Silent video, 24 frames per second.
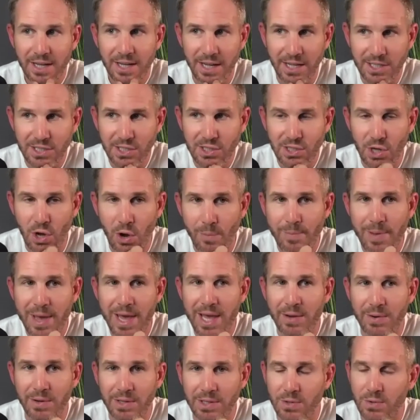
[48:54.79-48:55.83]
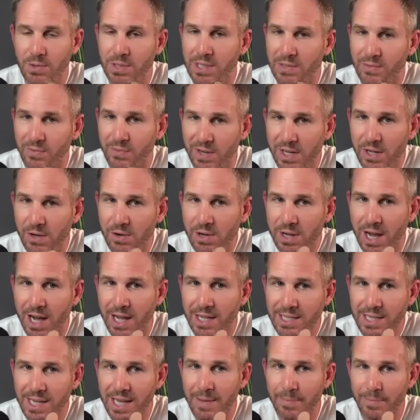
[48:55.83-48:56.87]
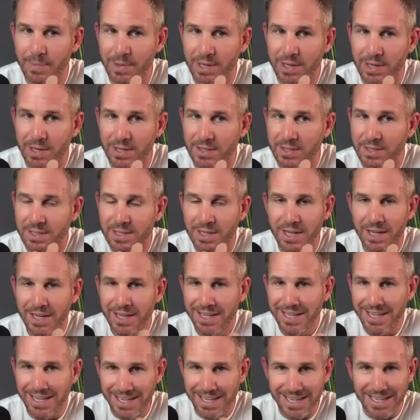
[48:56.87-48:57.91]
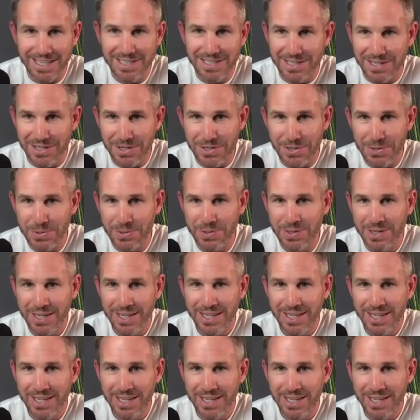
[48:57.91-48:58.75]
It's so big when doing this video content because it is new,